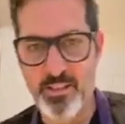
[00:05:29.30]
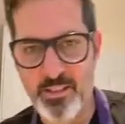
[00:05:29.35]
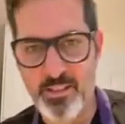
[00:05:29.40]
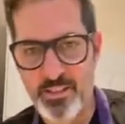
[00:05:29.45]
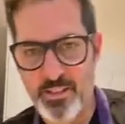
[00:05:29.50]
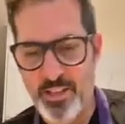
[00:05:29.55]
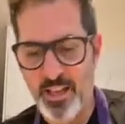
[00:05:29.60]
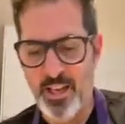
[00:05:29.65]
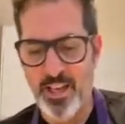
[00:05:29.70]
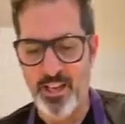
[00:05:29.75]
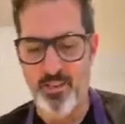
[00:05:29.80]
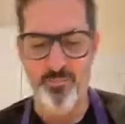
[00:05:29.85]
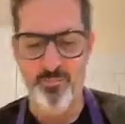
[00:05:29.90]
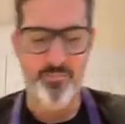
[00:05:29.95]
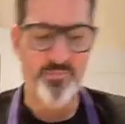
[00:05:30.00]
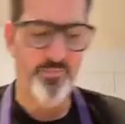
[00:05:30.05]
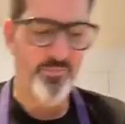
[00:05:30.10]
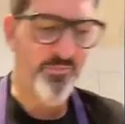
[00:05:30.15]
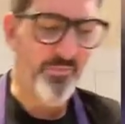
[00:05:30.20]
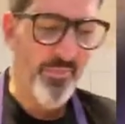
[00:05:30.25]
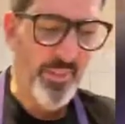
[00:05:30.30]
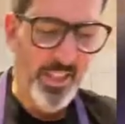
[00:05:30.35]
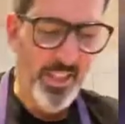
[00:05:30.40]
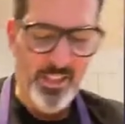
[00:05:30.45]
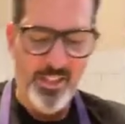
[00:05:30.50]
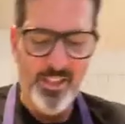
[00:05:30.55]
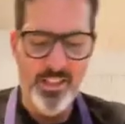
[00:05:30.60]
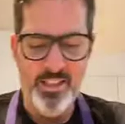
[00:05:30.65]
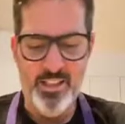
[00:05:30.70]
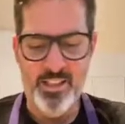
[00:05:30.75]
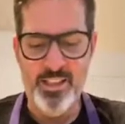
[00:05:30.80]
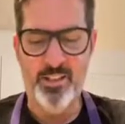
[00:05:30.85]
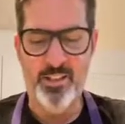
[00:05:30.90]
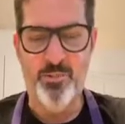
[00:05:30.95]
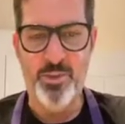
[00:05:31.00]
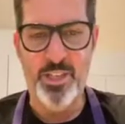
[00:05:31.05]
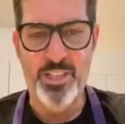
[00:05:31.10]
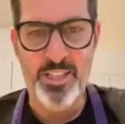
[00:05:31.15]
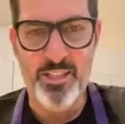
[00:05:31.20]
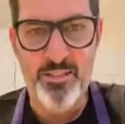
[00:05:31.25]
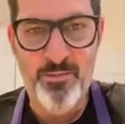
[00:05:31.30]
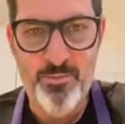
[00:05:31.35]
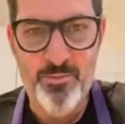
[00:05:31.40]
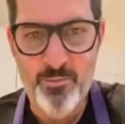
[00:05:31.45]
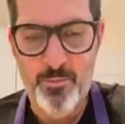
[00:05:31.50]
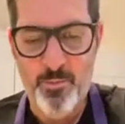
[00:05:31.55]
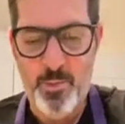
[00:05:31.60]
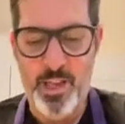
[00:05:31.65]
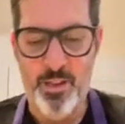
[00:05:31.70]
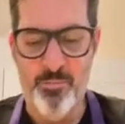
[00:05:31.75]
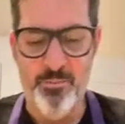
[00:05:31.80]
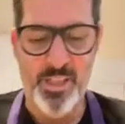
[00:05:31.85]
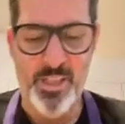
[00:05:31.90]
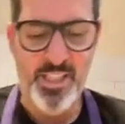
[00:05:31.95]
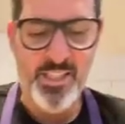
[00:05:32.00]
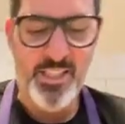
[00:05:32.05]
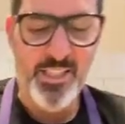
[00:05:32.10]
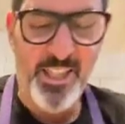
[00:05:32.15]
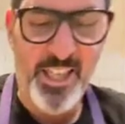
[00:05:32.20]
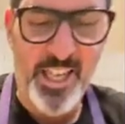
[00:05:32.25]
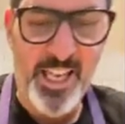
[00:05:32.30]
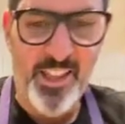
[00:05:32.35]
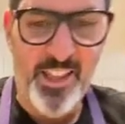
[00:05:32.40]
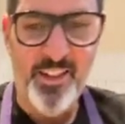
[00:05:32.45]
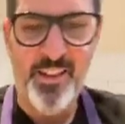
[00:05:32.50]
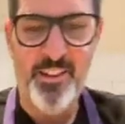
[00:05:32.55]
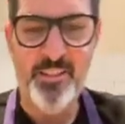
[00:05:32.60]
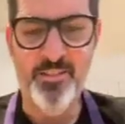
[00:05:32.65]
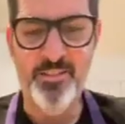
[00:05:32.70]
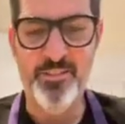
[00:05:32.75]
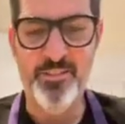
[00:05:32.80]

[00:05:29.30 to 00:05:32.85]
that it wasn't well mixed together.